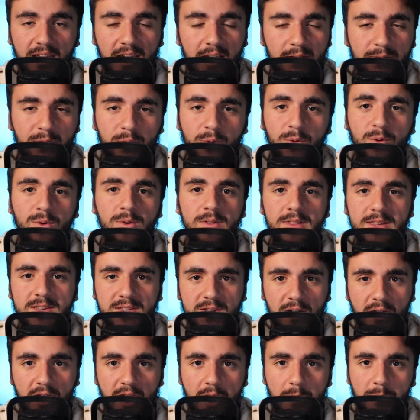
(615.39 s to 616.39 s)
after all
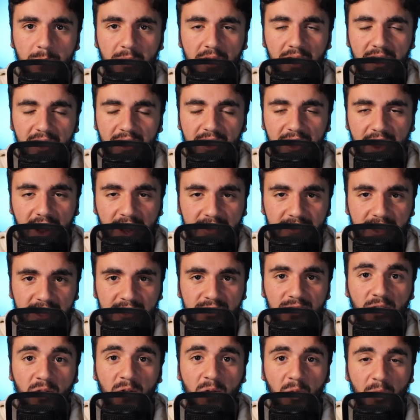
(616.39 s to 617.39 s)
this hype and they
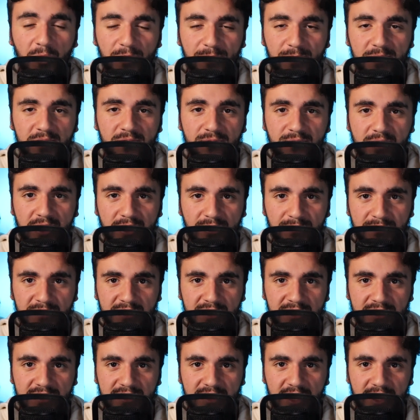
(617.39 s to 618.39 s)
go home in the round of
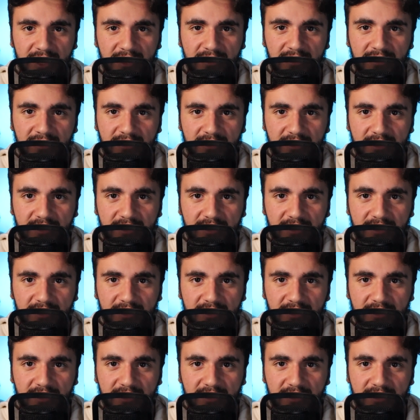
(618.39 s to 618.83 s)
16.